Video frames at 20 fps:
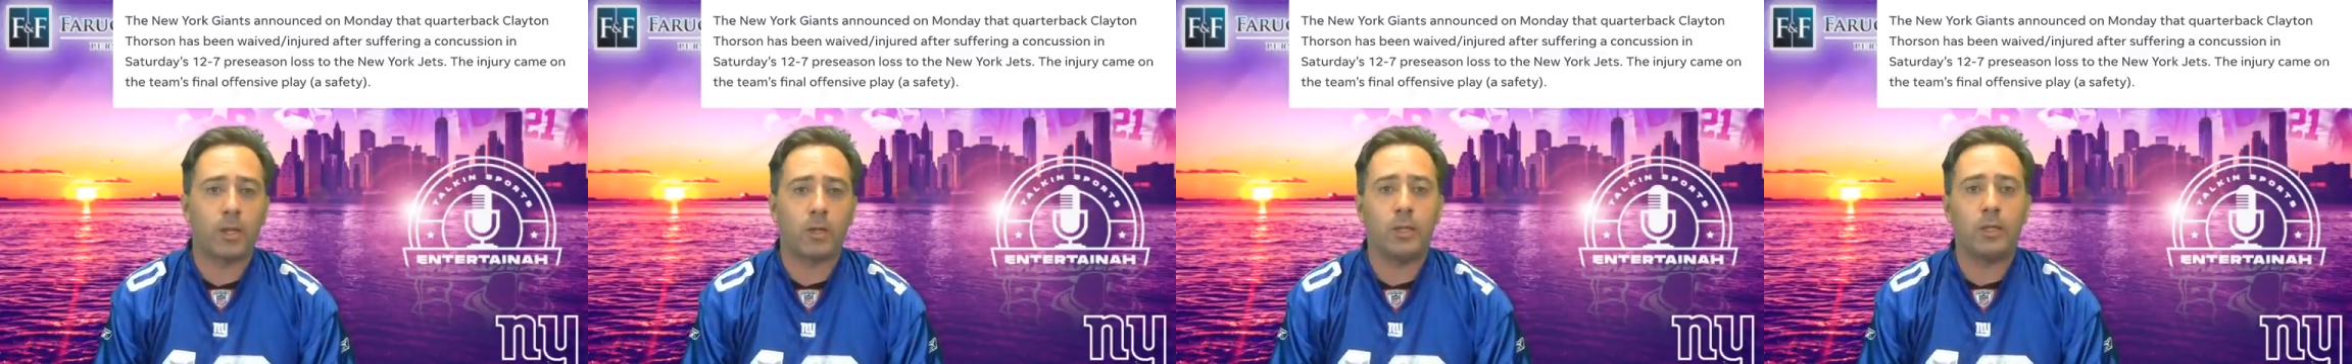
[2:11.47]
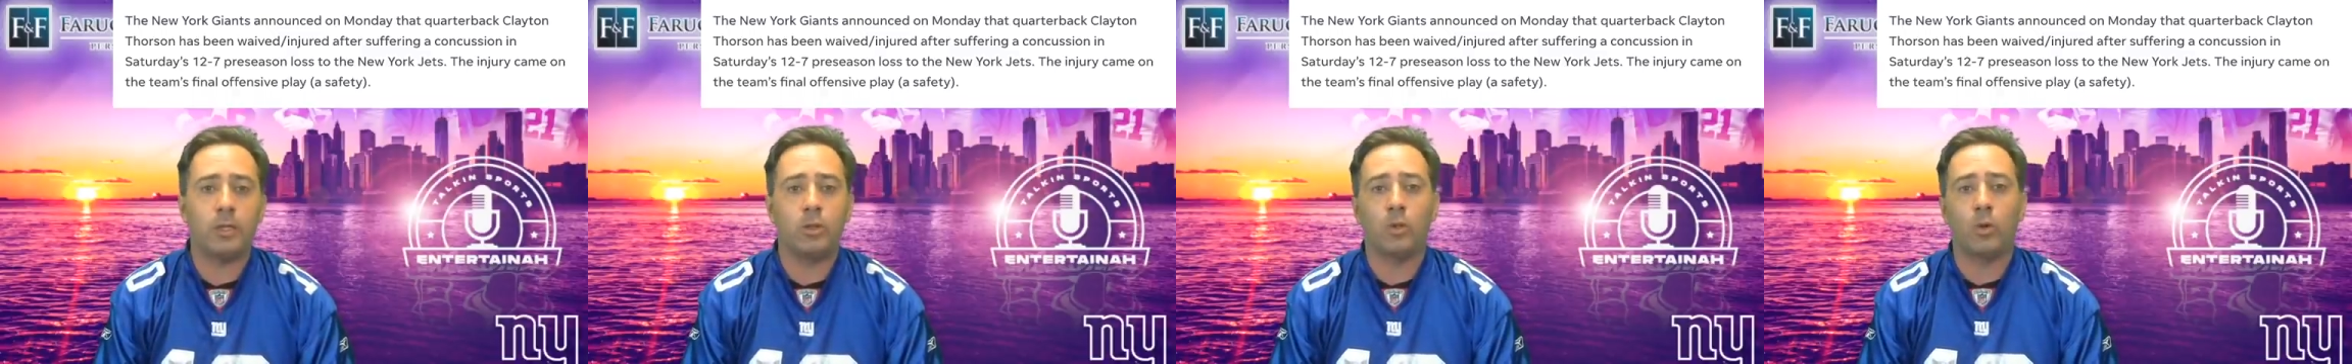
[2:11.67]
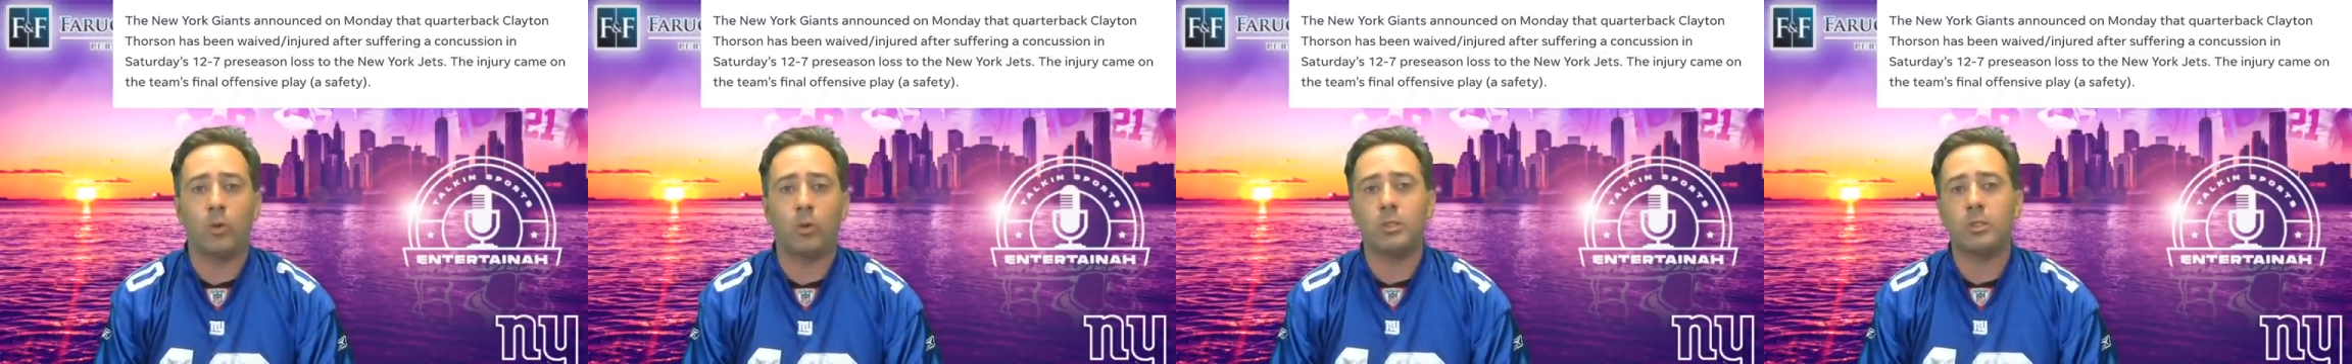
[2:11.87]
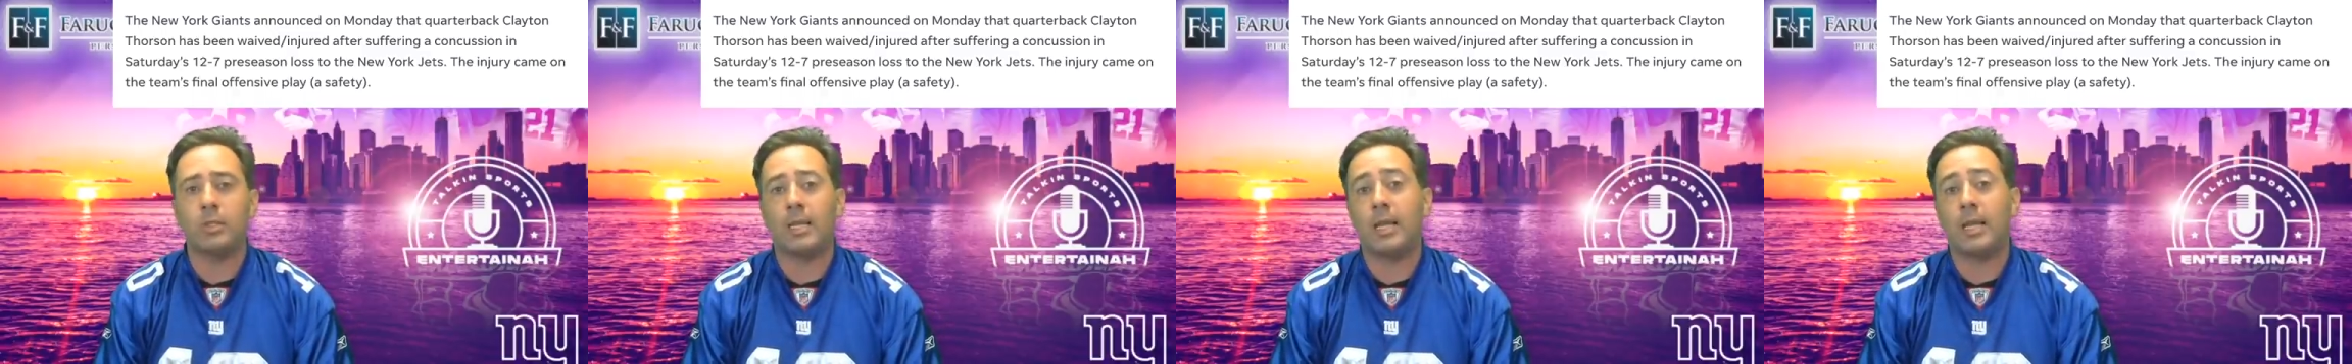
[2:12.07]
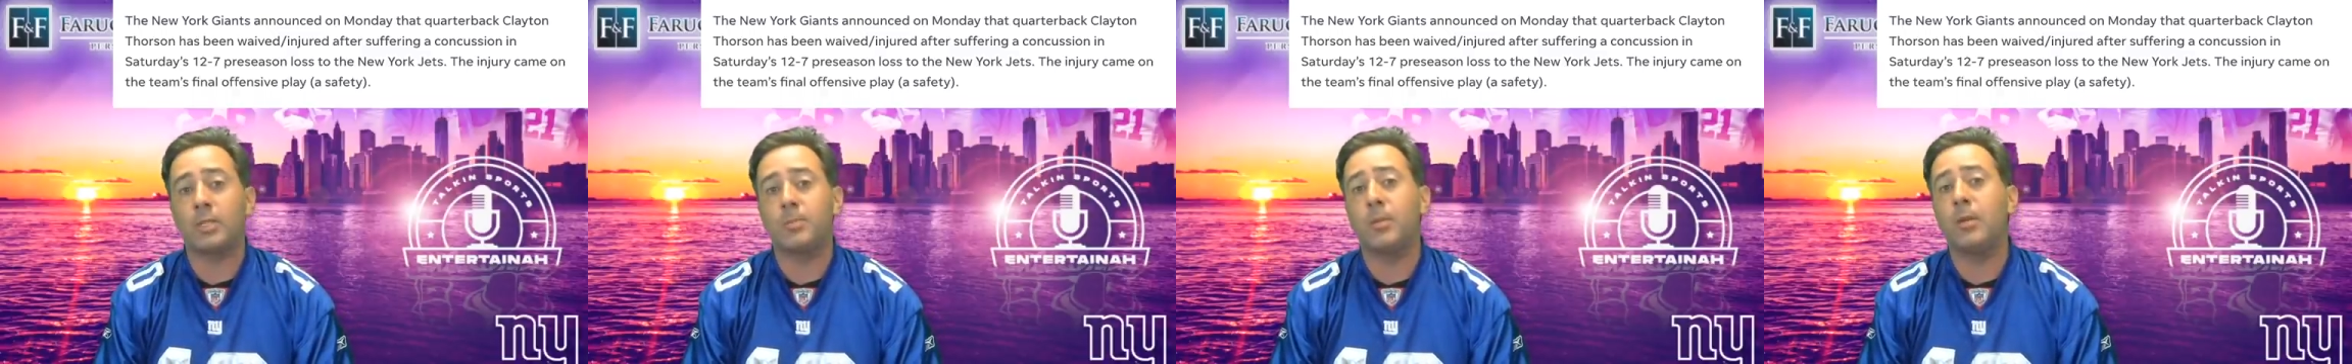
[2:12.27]
Clayton Thorson
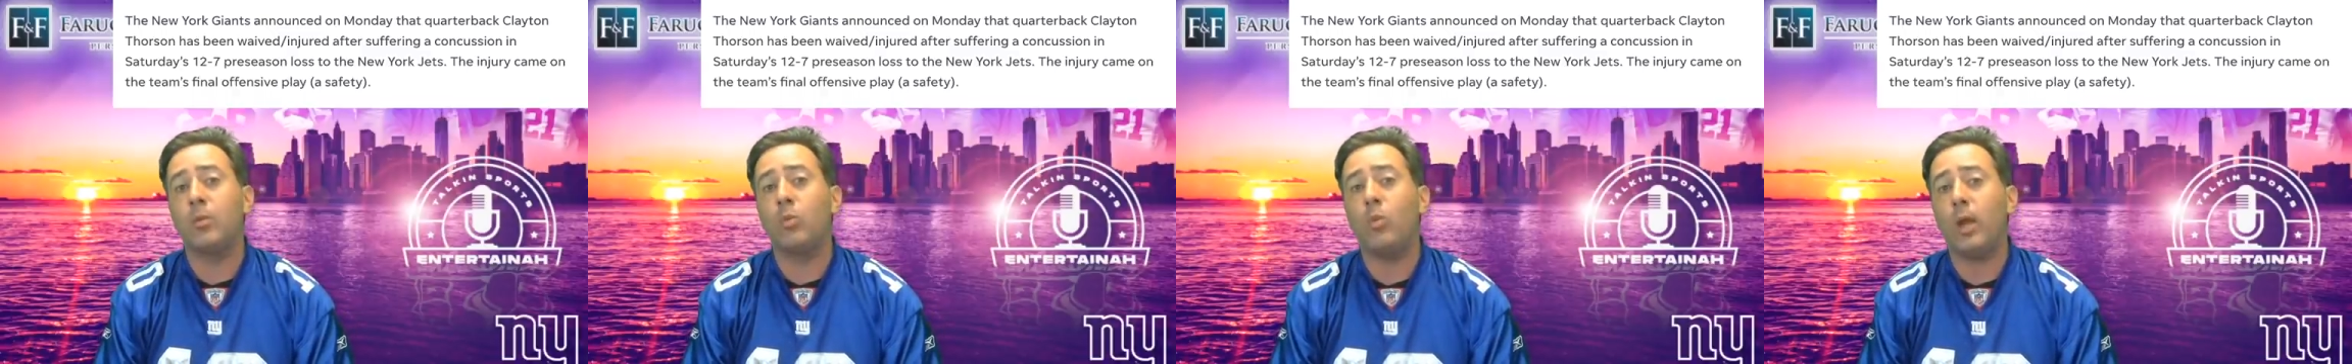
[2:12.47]
has been